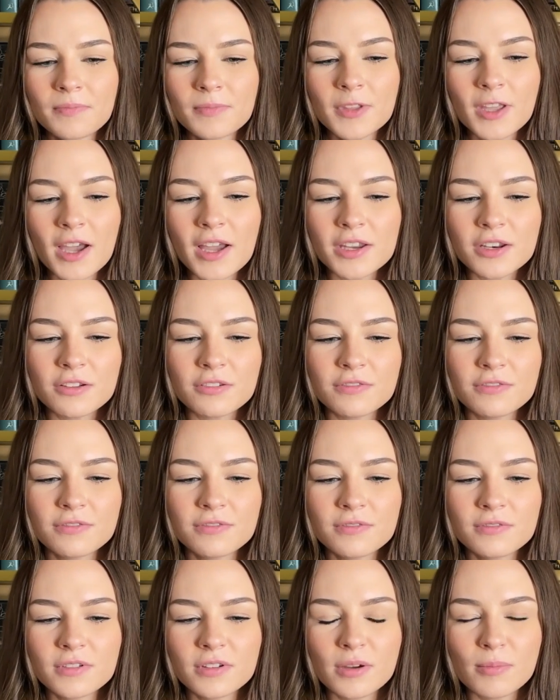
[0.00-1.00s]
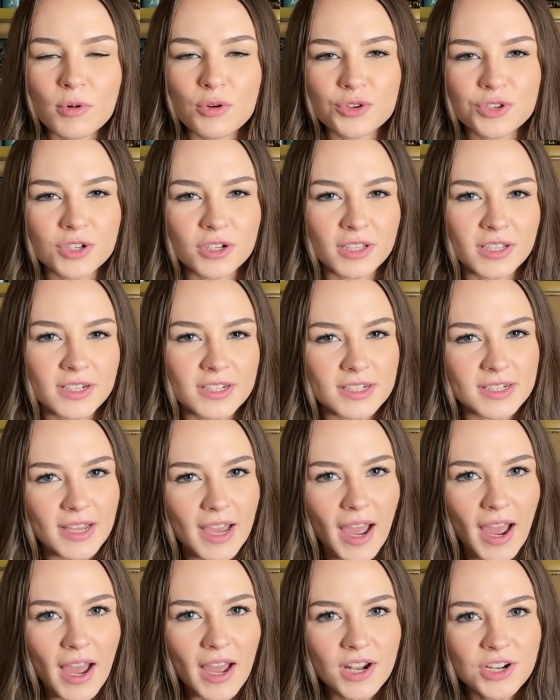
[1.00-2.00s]
kind of emotionally
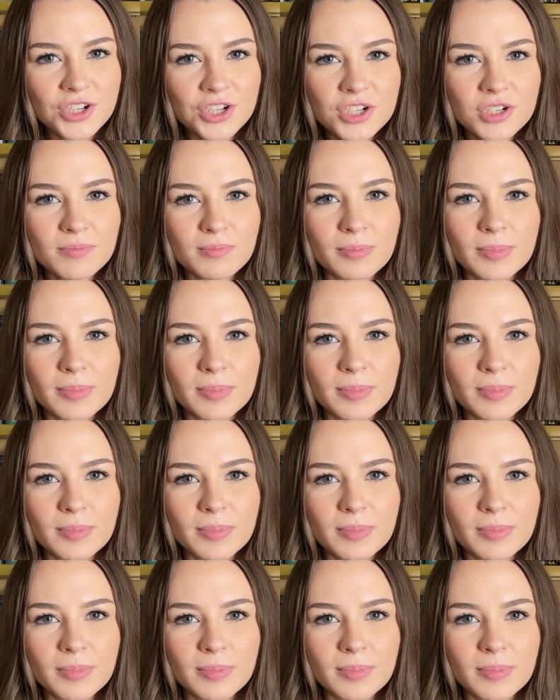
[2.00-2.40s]
detached,